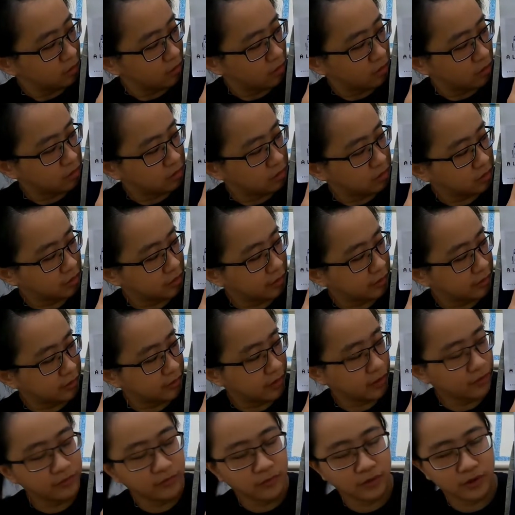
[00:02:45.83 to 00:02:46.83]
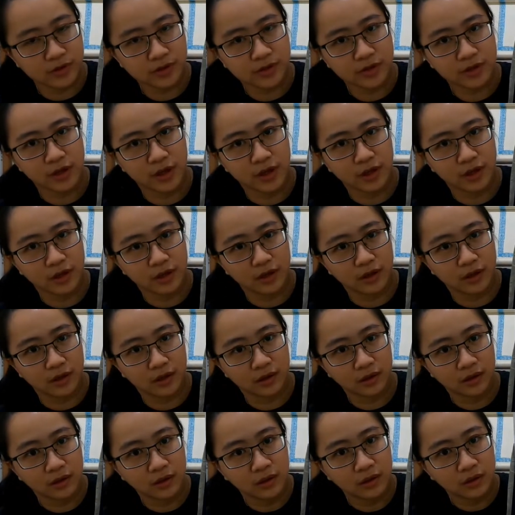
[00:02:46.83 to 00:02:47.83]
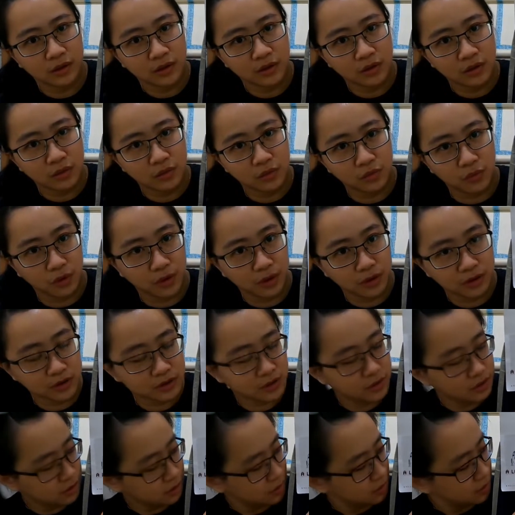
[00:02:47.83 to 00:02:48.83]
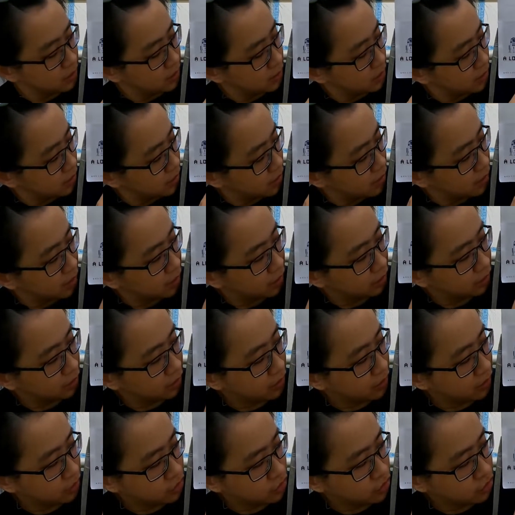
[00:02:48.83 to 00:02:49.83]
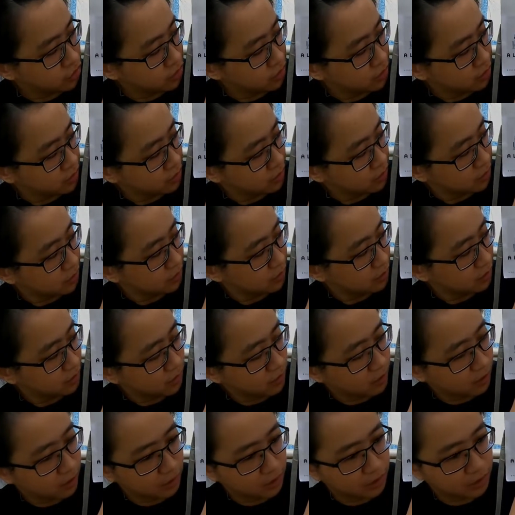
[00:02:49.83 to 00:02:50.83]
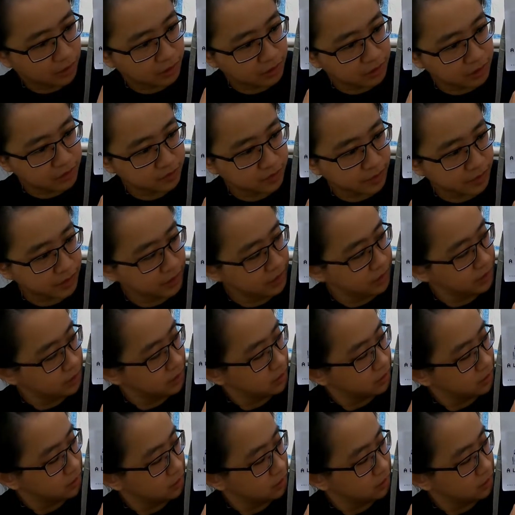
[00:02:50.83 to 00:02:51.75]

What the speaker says: Also the same with the words. In each space,